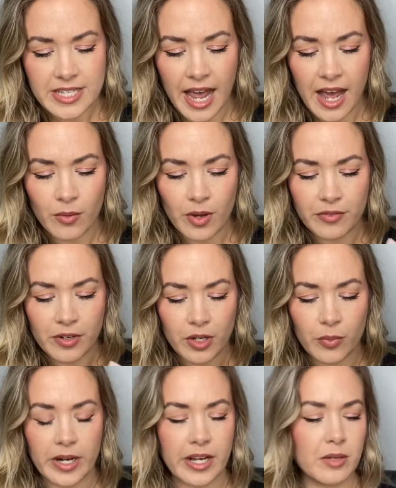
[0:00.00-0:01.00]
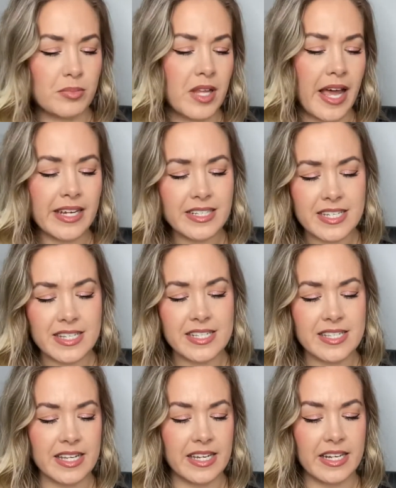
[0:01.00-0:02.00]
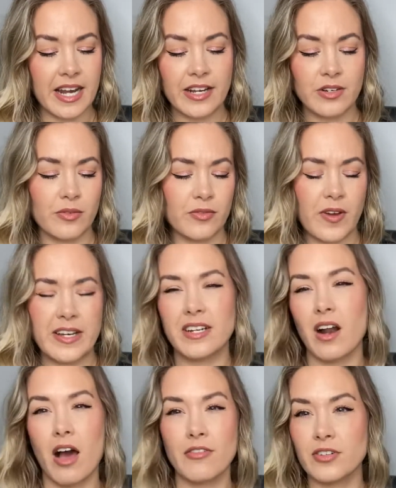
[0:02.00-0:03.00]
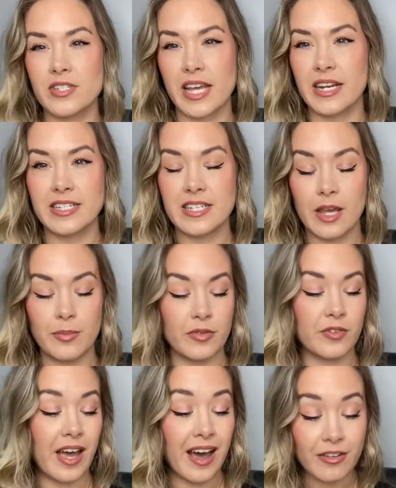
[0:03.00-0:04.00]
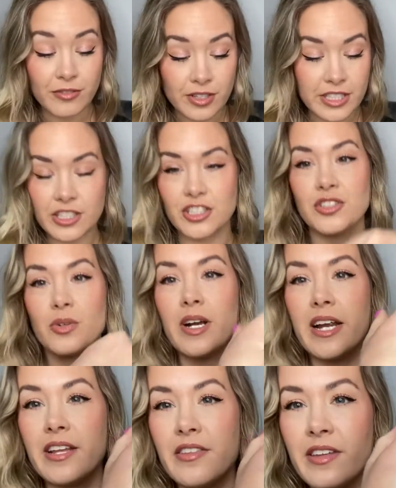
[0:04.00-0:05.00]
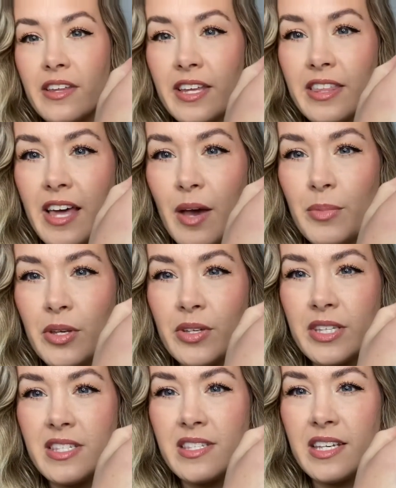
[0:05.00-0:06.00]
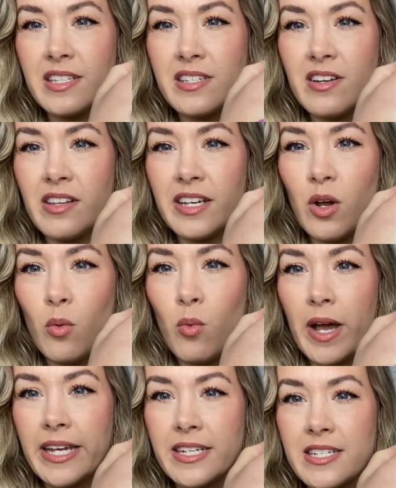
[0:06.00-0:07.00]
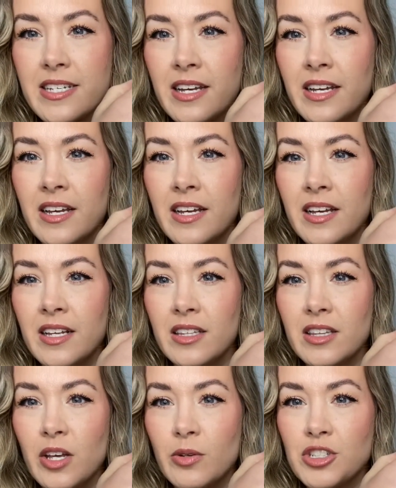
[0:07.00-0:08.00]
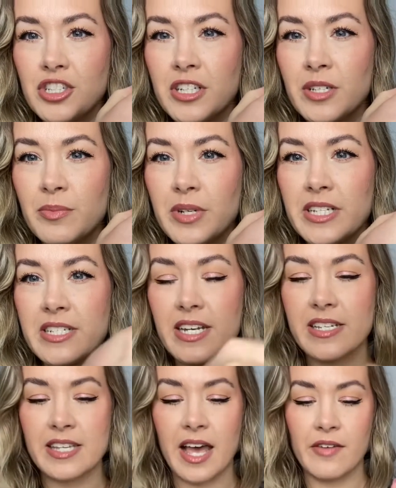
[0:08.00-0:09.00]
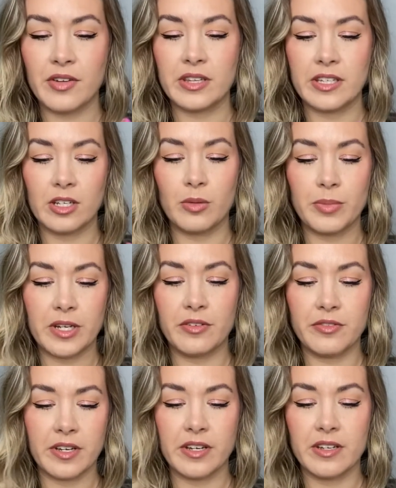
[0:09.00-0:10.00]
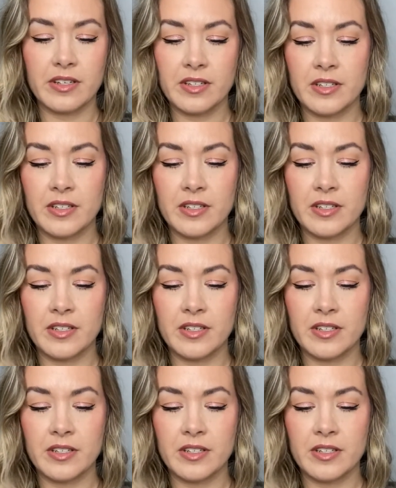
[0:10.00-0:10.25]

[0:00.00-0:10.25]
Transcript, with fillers: However, when I apply it to the skin, I don't find it offers any type of coverage or anything like that, but you can see it's not like a white lotion, but it does have a little bit of a